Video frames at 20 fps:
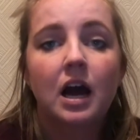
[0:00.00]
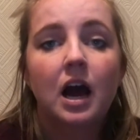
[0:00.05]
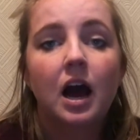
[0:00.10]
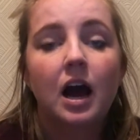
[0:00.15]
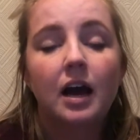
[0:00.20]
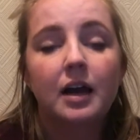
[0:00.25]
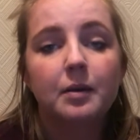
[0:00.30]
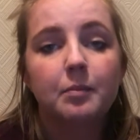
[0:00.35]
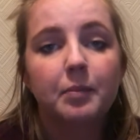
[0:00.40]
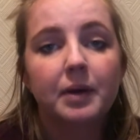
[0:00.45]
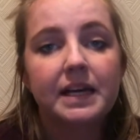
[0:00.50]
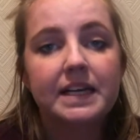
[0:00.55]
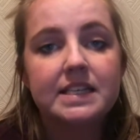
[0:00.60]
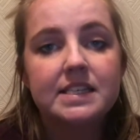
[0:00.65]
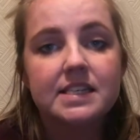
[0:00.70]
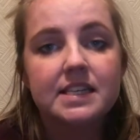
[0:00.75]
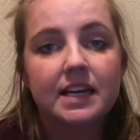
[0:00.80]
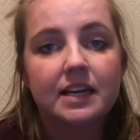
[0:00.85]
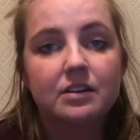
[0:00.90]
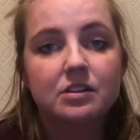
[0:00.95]
I am based
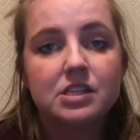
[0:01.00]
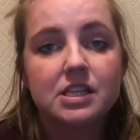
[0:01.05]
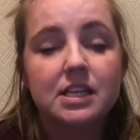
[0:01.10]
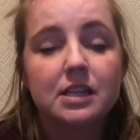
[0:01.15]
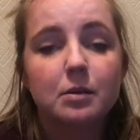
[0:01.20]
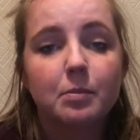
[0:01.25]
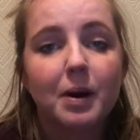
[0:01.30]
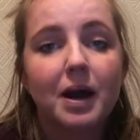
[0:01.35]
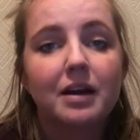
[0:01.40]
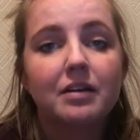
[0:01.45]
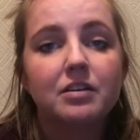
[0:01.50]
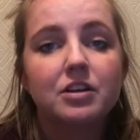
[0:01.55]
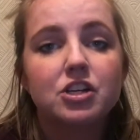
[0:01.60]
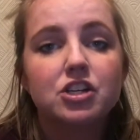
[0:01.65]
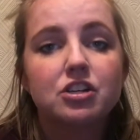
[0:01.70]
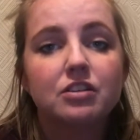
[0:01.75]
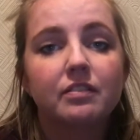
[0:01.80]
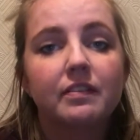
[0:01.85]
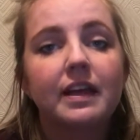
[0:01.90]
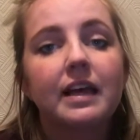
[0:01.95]
out in the parish
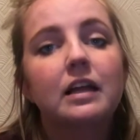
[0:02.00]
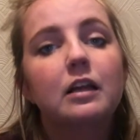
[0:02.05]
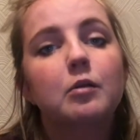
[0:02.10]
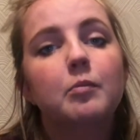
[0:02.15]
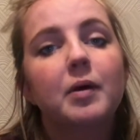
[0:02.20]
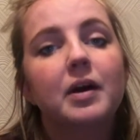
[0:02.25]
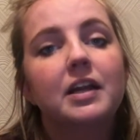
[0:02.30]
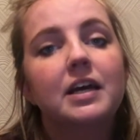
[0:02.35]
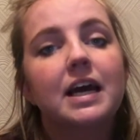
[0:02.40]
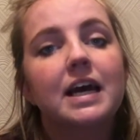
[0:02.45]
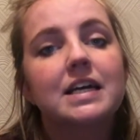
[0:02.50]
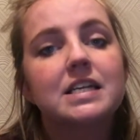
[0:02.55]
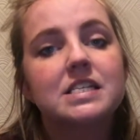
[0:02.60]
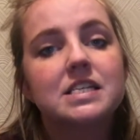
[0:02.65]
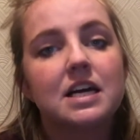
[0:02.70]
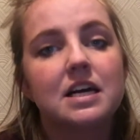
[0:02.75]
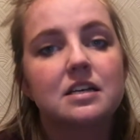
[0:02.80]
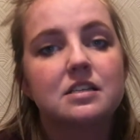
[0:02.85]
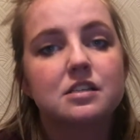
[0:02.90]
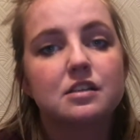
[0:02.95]
of Kilnamanagh and
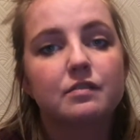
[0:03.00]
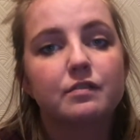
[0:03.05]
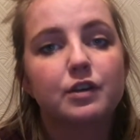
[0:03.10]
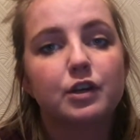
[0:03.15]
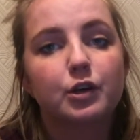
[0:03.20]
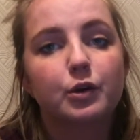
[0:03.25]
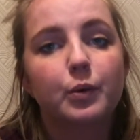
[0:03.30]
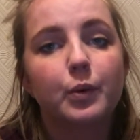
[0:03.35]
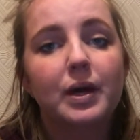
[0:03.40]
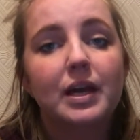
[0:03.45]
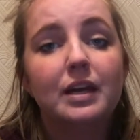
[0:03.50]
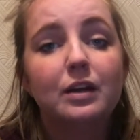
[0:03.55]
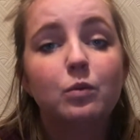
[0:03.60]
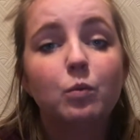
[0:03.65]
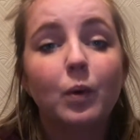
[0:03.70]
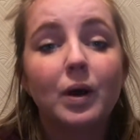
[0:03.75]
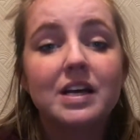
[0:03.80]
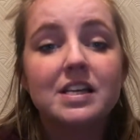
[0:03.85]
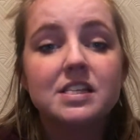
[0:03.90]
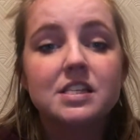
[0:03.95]
Castleview in
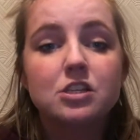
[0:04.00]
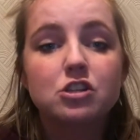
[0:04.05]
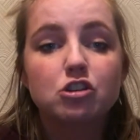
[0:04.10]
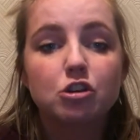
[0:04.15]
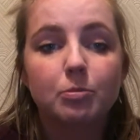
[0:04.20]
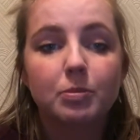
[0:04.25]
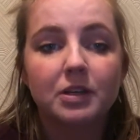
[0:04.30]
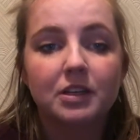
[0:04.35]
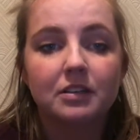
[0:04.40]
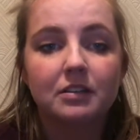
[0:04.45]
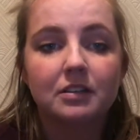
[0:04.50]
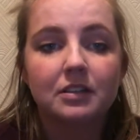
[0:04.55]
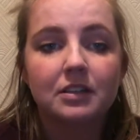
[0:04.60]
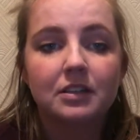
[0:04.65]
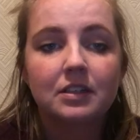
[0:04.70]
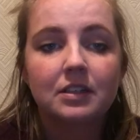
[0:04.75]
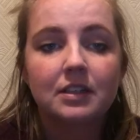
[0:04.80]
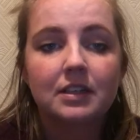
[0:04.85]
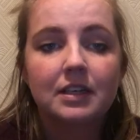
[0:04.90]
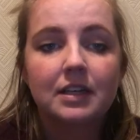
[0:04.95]
West Dublin.
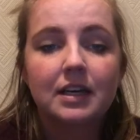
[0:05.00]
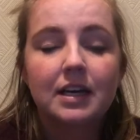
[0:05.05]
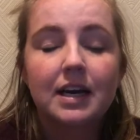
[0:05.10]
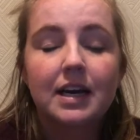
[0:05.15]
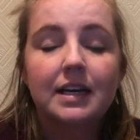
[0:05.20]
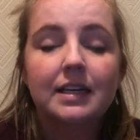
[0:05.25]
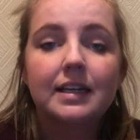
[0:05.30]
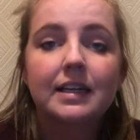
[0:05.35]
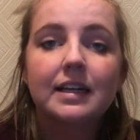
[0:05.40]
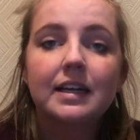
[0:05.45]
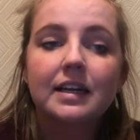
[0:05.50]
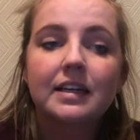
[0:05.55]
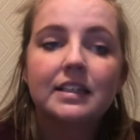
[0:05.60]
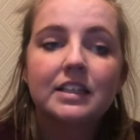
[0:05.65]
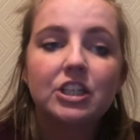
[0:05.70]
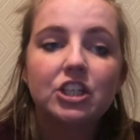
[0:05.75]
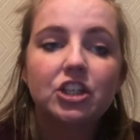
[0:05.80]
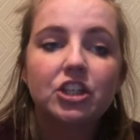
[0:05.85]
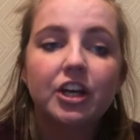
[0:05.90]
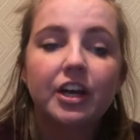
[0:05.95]
And I'd like to
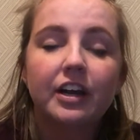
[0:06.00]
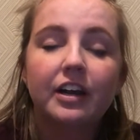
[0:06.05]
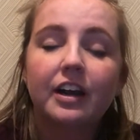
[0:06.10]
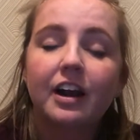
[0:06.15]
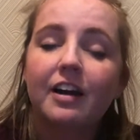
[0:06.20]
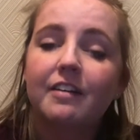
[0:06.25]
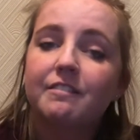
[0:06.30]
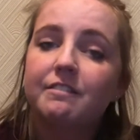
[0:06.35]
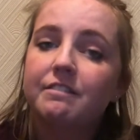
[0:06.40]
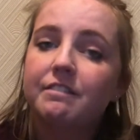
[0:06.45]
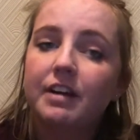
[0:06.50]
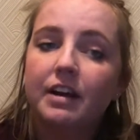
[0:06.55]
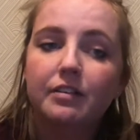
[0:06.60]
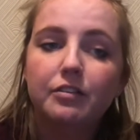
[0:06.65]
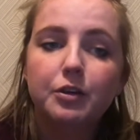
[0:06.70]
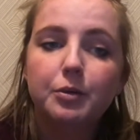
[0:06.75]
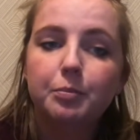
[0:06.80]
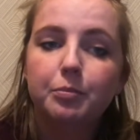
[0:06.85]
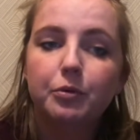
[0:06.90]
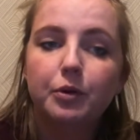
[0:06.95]
share a
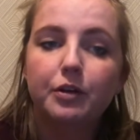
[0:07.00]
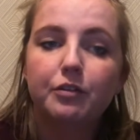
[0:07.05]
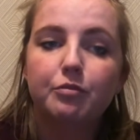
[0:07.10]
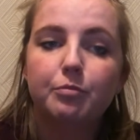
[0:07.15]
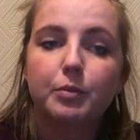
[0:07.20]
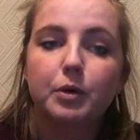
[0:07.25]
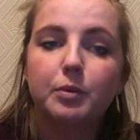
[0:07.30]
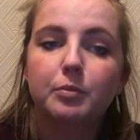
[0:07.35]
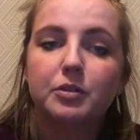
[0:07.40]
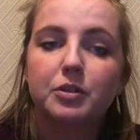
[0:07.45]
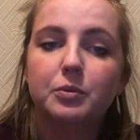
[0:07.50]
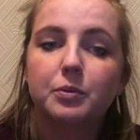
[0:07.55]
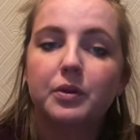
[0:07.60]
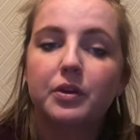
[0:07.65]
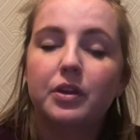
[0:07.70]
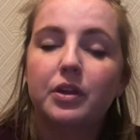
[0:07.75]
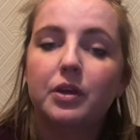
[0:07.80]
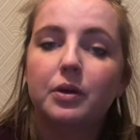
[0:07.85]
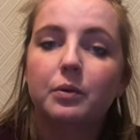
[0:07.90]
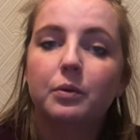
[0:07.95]
very brief moment with
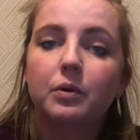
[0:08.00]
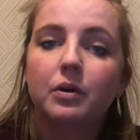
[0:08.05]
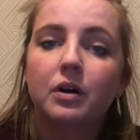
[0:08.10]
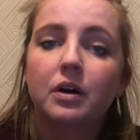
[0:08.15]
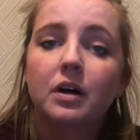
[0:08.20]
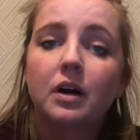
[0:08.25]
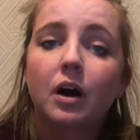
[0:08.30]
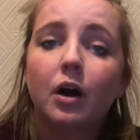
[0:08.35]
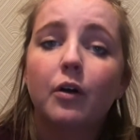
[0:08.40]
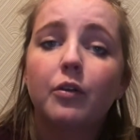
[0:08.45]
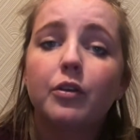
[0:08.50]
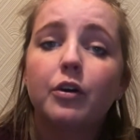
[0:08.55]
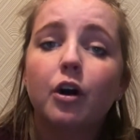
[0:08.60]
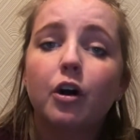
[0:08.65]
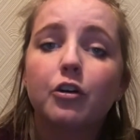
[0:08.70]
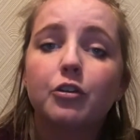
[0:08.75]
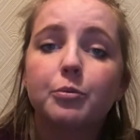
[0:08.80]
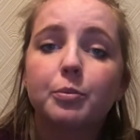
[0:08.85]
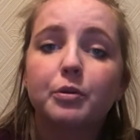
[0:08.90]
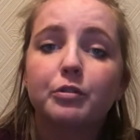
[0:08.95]
you on the
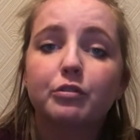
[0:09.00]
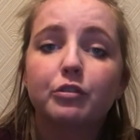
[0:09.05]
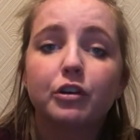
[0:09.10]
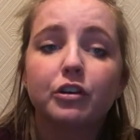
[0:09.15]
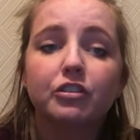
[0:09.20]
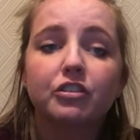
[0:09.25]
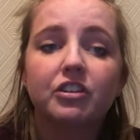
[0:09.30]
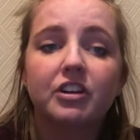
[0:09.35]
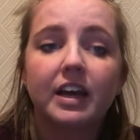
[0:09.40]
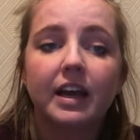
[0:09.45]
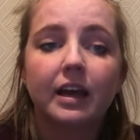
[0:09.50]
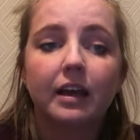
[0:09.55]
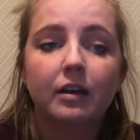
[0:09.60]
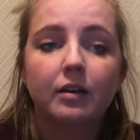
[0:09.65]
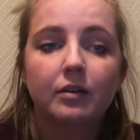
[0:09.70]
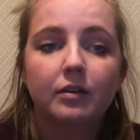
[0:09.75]
Gospel for today.